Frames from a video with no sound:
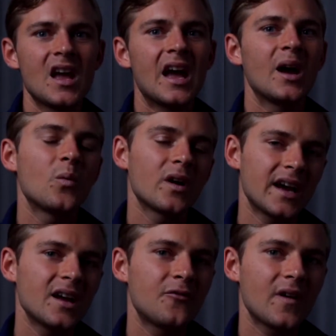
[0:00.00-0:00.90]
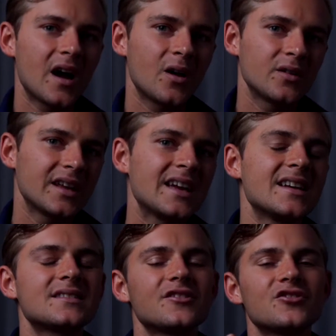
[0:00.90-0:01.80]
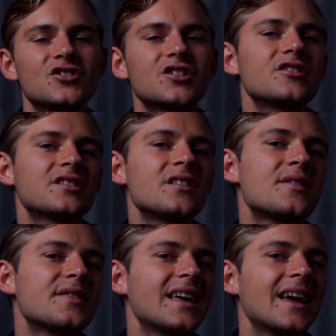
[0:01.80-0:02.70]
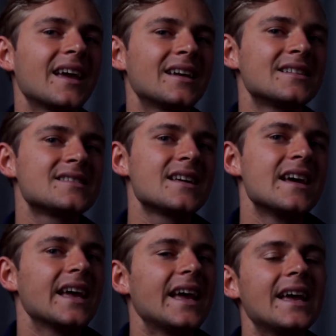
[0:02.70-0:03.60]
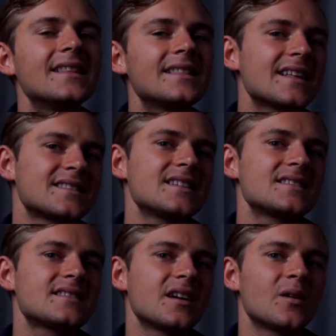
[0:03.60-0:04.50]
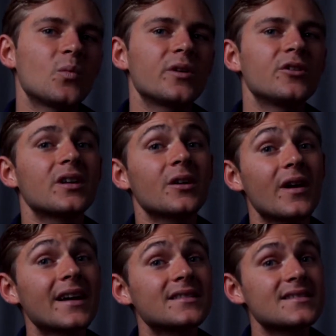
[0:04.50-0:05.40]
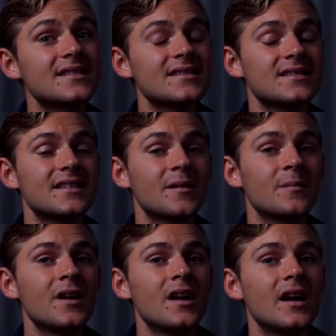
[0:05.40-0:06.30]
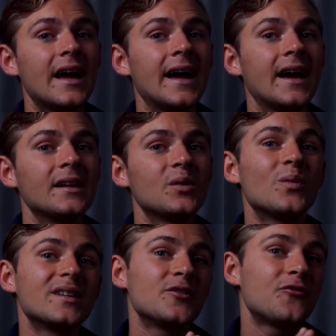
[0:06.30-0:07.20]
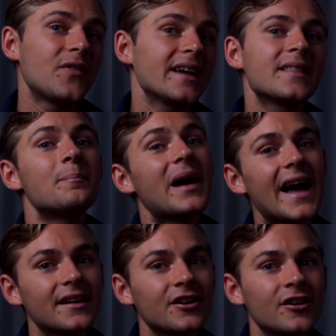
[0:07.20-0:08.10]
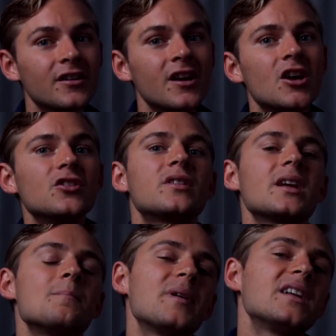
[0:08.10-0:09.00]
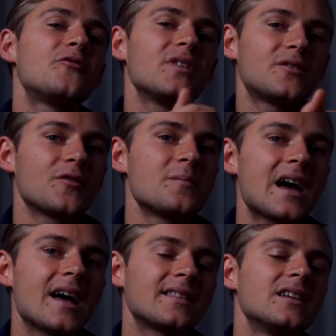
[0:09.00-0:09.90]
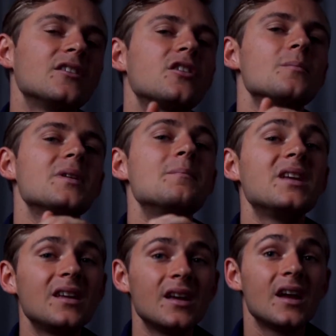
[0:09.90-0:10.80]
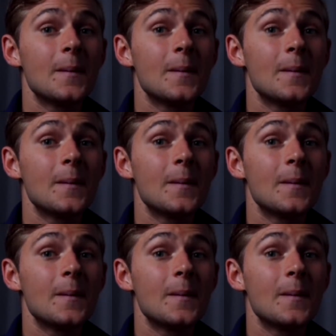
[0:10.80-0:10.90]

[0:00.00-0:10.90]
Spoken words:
And what I found is there are certain things in that system where you can crack the system, and when you find the pattern, you can benefit from that and you can be